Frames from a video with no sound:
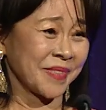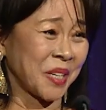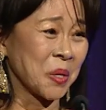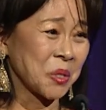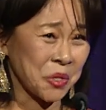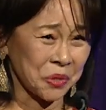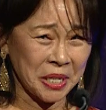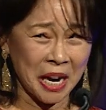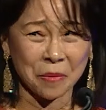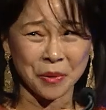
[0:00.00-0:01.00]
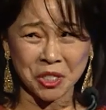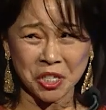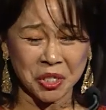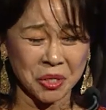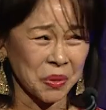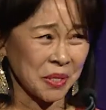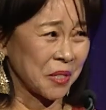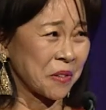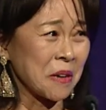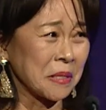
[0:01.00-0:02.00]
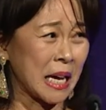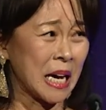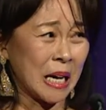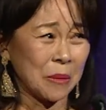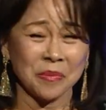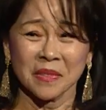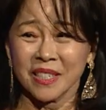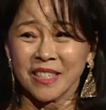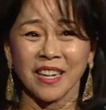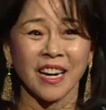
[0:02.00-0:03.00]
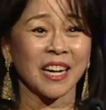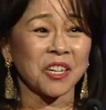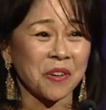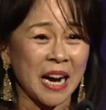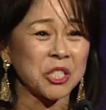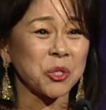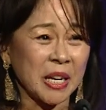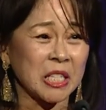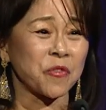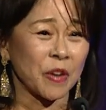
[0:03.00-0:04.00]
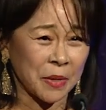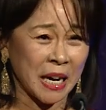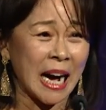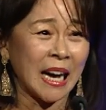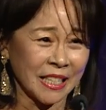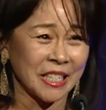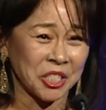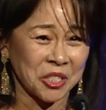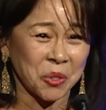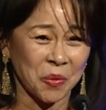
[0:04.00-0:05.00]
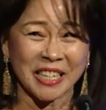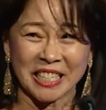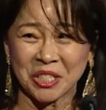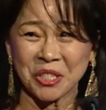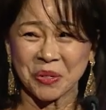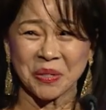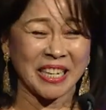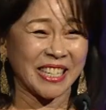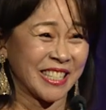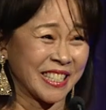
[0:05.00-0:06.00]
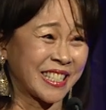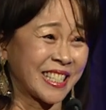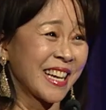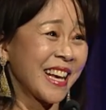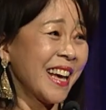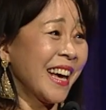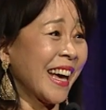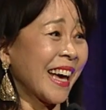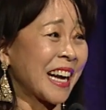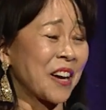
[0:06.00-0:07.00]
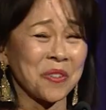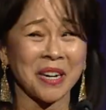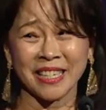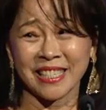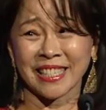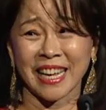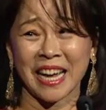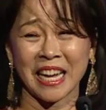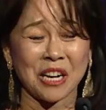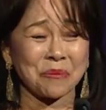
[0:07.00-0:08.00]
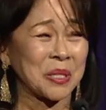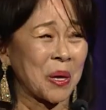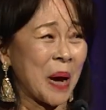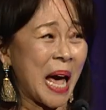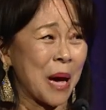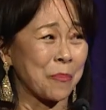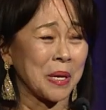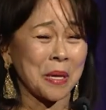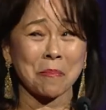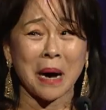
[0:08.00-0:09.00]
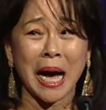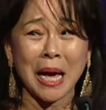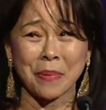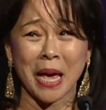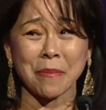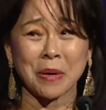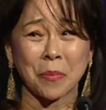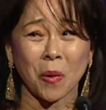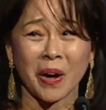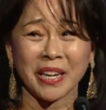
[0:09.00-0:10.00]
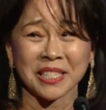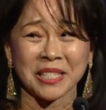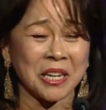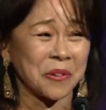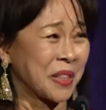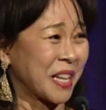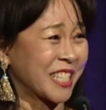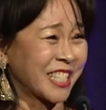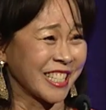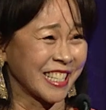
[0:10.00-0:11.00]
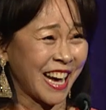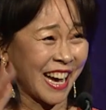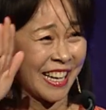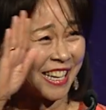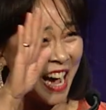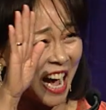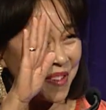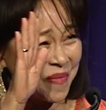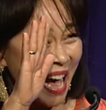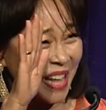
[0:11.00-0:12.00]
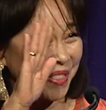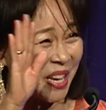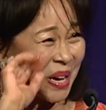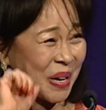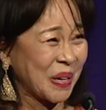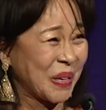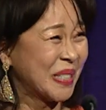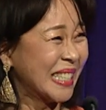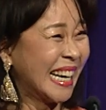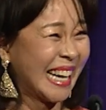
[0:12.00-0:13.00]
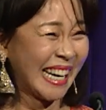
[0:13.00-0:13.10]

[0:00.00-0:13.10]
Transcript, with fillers: goes through terrible twos and grows up and graduates from college in 22 years. And I want to say I'm so happy my baby boy is here with us tonight. Hi, Matthew.